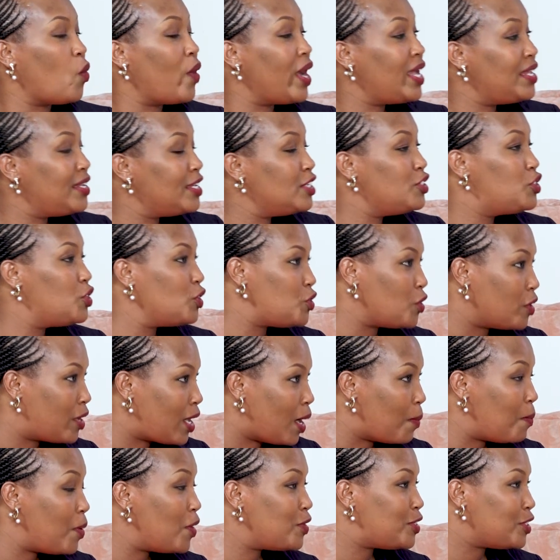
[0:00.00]
why didn't you
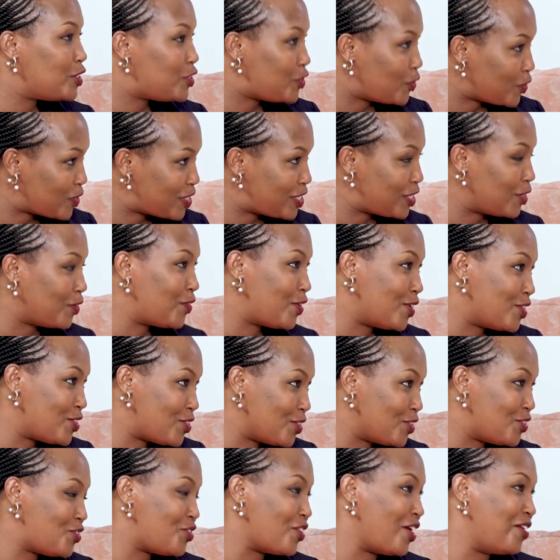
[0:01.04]
talk about it yourself? Because
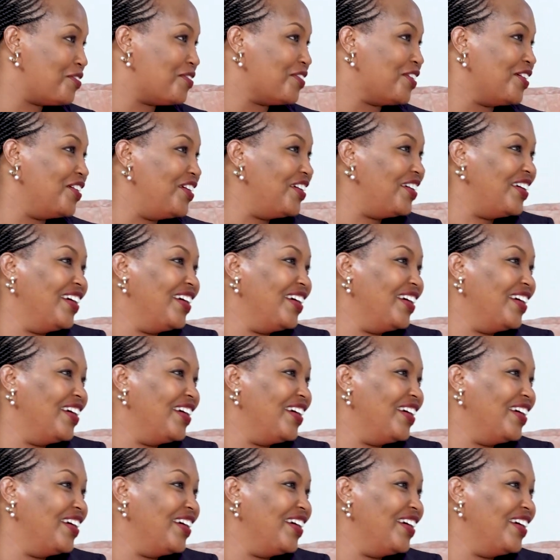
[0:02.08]
you travel.